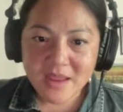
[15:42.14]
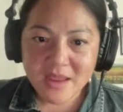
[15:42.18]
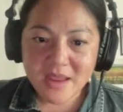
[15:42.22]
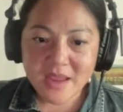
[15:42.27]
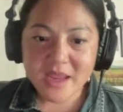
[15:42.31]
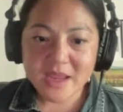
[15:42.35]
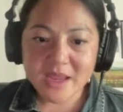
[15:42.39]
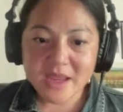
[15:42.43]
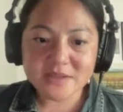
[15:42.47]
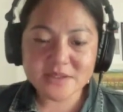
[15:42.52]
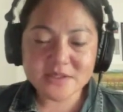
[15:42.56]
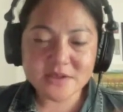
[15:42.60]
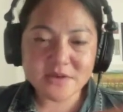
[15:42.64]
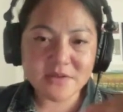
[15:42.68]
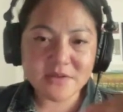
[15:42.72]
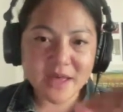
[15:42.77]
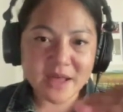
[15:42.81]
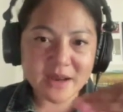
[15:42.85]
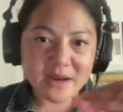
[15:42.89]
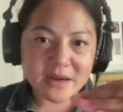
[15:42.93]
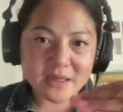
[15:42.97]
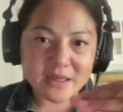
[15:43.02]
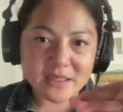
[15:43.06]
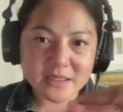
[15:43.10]
And so that
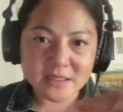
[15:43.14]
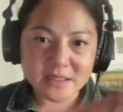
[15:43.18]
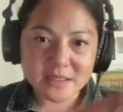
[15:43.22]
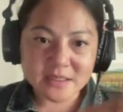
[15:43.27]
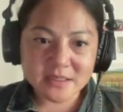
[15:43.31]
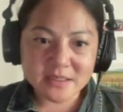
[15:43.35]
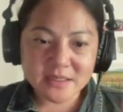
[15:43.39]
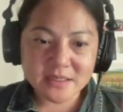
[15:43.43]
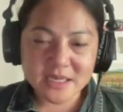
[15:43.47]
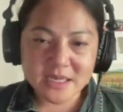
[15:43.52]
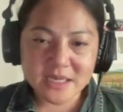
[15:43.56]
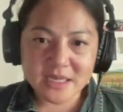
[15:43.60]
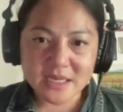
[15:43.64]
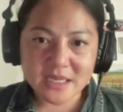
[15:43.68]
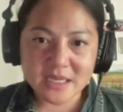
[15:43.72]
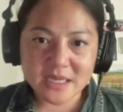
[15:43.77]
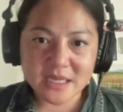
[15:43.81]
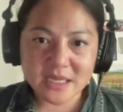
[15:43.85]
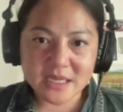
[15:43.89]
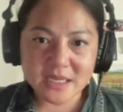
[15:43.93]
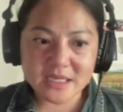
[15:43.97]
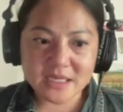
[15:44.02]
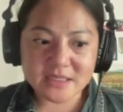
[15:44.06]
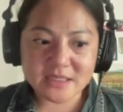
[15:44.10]
unlearning
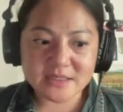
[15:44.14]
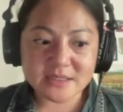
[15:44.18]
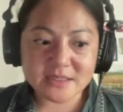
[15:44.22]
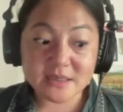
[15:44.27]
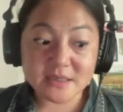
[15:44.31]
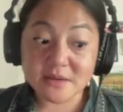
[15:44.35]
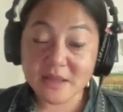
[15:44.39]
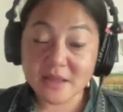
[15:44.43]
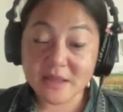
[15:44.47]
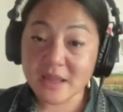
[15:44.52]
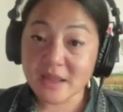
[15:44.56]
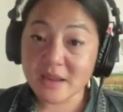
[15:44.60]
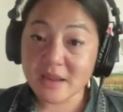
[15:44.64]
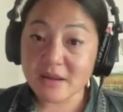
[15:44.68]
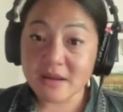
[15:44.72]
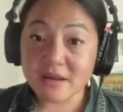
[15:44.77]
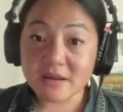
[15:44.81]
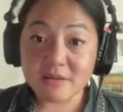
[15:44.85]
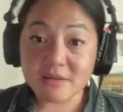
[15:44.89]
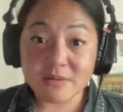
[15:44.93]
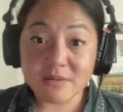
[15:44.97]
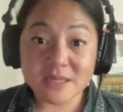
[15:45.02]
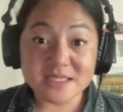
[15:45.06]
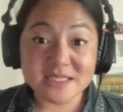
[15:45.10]
is, okay,
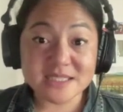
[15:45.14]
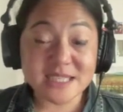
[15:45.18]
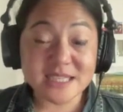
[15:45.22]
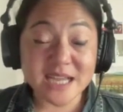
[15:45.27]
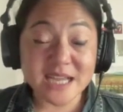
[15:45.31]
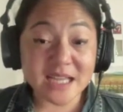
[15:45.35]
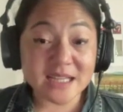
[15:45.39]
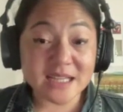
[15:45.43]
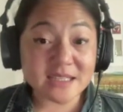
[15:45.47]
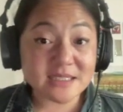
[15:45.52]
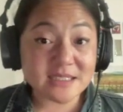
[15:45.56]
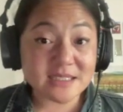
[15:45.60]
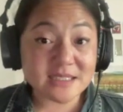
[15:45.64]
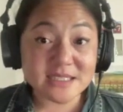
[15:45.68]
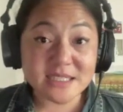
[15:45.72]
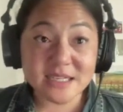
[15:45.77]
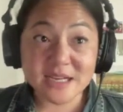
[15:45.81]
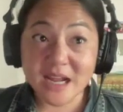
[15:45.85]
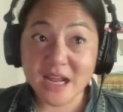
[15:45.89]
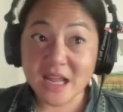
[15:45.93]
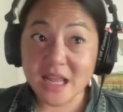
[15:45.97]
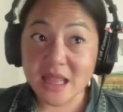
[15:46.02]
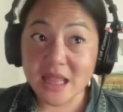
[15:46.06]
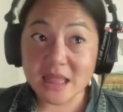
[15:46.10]
what silence did
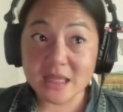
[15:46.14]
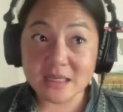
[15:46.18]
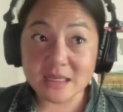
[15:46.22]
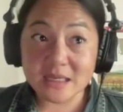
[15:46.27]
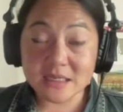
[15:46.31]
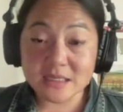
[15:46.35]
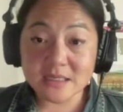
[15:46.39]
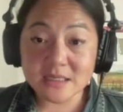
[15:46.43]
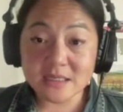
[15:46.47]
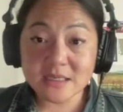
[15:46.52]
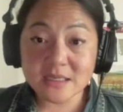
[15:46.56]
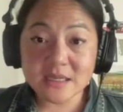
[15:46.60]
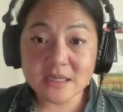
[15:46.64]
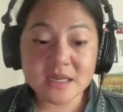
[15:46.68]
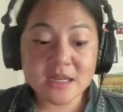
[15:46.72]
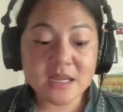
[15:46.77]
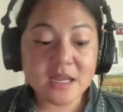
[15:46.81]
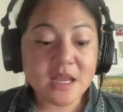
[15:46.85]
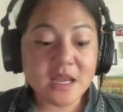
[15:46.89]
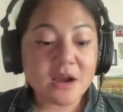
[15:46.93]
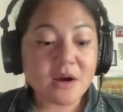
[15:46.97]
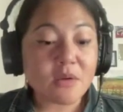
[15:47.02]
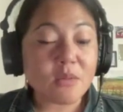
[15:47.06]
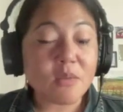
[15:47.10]
I learn?
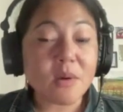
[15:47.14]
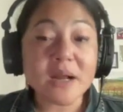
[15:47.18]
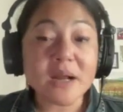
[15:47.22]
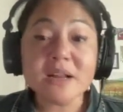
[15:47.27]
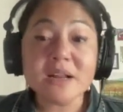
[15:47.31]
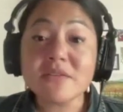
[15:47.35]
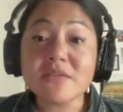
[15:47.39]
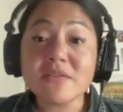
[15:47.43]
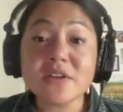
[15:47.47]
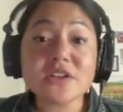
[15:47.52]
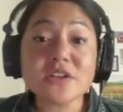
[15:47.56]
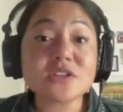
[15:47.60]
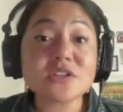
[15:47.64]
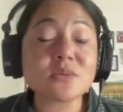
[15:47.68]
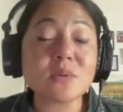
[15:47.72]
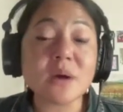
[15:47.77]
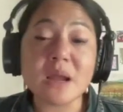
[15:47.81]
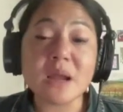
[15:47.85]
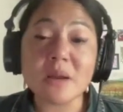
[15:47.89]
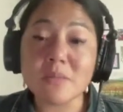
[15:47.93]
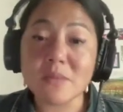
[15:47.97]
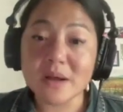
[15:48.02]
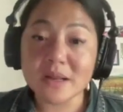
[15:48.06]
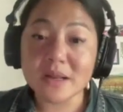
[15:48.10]
What of it do I
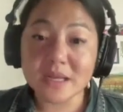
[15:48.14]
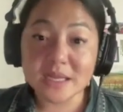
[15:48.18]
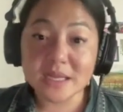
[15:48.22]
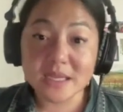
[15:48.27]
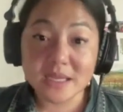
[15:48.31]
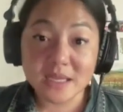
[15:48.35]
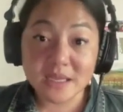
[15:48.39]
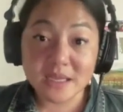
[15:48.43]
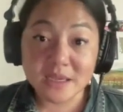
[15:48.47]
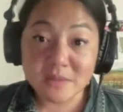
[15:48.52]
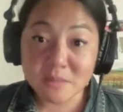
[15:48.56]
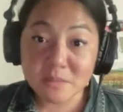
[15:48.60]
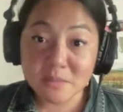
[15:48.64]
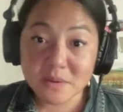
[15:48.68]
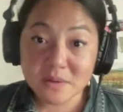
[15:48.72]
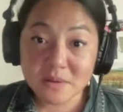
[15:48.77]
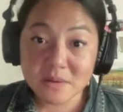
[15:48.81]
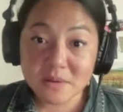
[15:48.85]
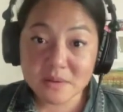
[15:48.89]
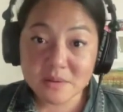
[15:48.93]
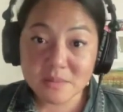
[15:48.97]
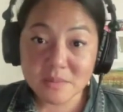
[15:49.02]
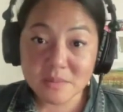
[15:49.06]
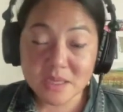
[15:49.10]
want to keep?
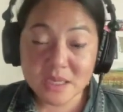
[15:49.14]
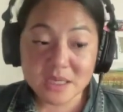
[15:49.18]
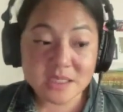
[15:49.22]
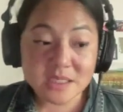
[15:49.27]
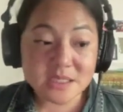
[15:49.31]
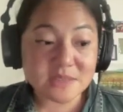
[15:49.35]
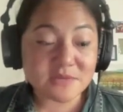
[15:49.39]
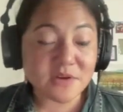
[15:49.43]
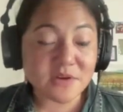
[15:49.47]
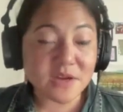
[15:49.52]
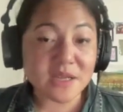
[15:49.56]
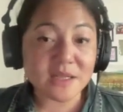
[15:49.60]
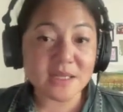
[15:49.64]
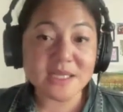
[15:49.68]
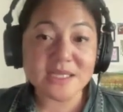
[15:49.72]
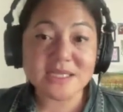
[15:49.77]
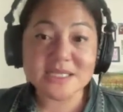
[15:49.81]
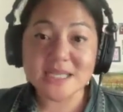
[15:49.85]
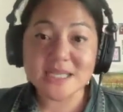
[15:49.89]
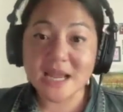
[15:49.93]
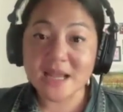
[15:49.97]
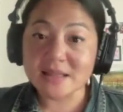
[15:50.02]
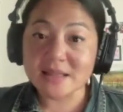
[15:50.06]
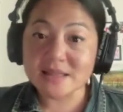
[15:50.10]
Because frankly,
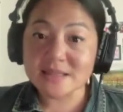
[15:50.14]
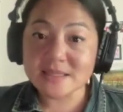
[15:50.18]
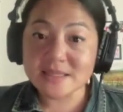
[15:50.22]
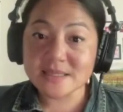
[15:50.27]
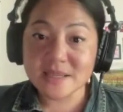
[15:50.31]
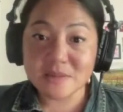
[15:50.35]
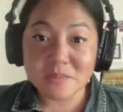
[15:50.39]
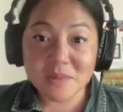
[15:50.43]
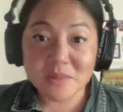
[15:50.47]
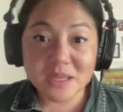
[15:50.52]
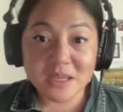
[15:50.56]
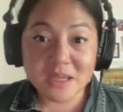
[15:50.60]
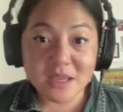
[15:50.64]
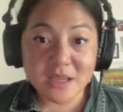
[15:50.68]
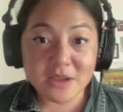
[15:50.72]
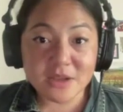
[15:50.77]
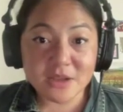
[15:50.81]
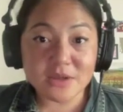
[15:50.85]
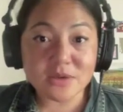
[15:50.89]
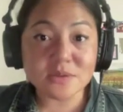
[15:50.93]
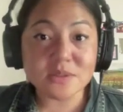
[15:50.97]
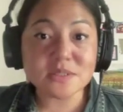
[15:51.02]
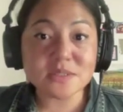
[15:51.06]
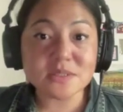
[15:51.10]
silence can be a
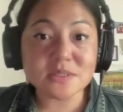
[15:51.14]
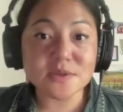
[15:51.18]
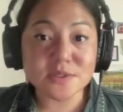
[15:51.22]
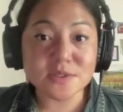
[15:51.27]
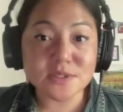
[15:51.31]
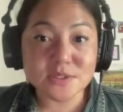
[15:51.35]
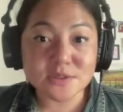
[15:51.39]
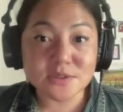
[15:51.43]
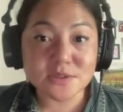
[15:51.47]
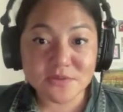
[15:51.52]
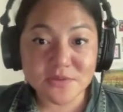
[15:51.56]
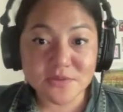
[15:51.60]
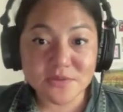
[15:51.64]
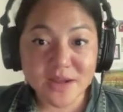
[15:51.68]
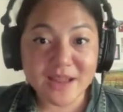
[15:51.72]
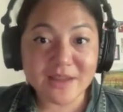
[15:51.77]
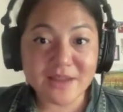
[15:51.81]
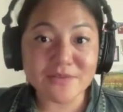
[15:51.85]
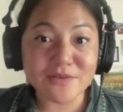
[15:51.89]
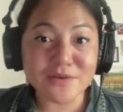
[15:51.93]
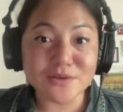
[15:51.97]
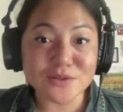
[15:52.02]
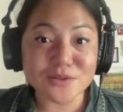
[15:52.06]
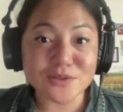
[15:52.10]
useful
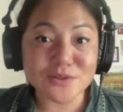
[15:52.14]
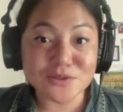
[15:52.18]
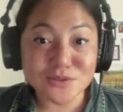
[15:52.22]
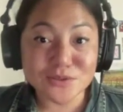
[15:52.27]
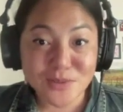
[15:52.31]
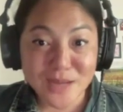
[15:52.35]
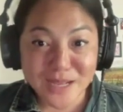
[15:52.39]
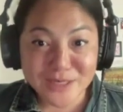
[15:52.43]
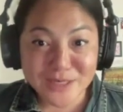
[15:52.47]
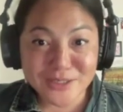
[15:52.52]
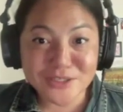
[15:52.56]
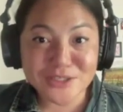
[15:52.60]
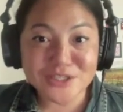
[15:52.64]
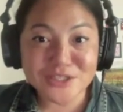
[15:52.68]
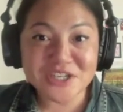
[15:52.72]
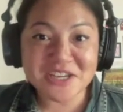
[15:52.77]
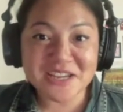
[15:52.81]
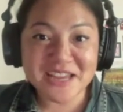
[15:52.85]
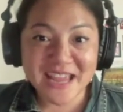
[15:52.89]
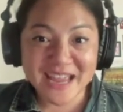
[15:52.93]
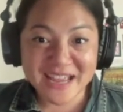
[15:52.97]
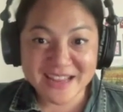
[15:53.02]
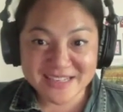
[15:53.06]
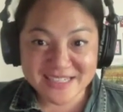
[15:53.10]
survival
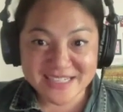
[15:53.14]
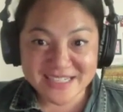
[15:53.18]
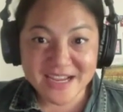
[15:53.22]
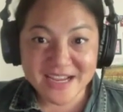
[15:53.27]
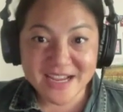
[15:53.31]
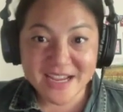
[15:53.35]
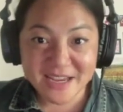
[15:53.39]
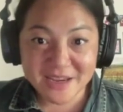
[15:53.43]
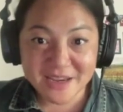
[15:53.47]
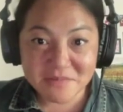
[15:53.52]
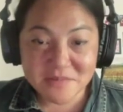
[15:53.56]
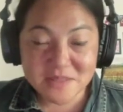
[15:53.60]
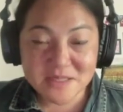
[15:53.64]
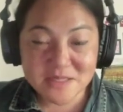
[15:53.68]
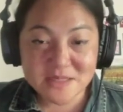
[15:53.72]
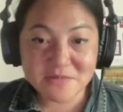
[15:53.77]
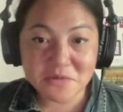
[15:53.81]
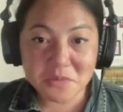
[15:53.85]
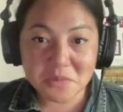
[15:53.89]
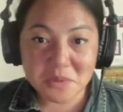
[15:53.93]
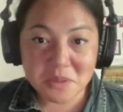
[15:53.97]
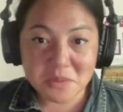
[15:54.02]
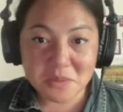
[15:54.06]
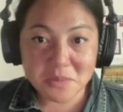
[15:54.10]
strategy at times
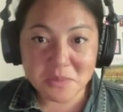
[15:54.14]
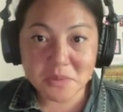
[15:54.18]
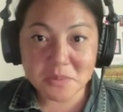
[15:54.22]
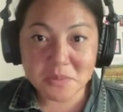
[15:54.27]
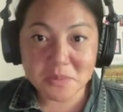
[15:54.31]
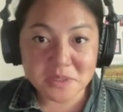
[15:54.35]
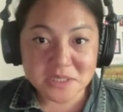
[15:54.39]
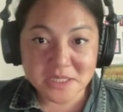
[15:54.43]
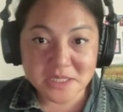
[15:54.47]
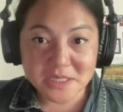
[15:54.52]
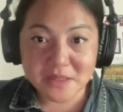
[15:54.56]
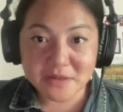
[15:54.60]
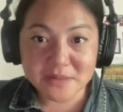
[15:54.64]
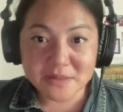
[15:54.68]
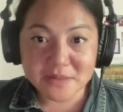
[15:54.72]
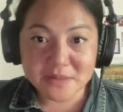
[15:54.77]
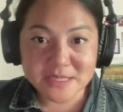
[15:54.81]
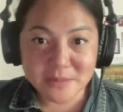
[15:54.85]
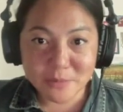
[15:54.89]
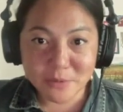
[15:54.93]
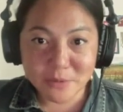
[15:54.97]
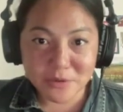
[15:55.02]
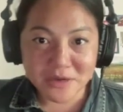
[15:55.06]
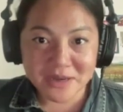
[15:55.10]
for people, particularly
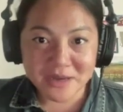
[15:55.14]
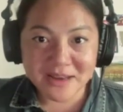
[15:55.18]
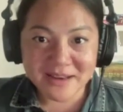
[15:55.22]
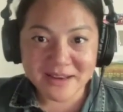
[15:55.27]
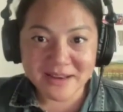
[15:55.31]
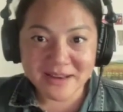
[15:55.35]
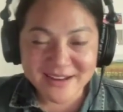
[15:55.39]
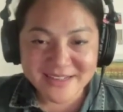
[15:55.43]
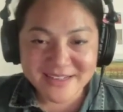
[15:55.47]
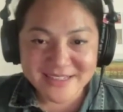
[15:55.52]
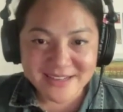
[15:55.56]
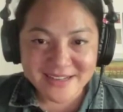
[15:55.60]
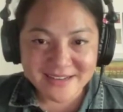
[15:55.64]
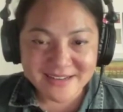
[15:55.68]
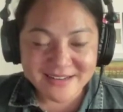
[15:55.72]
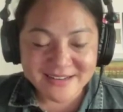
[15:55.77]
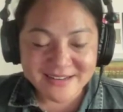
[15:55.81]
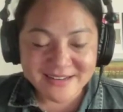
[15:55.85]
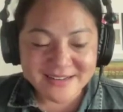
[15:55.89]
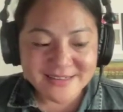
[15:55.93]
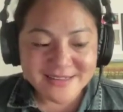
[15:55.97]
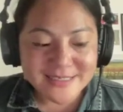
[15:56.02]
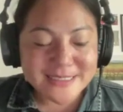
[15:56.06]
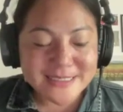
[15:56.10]
subordinated
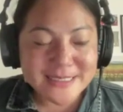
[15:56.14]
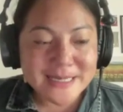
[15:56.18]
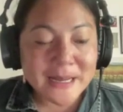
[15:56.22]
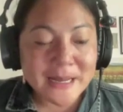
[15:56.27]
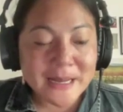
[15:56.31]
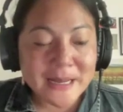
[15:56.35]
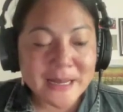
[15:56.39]
identities.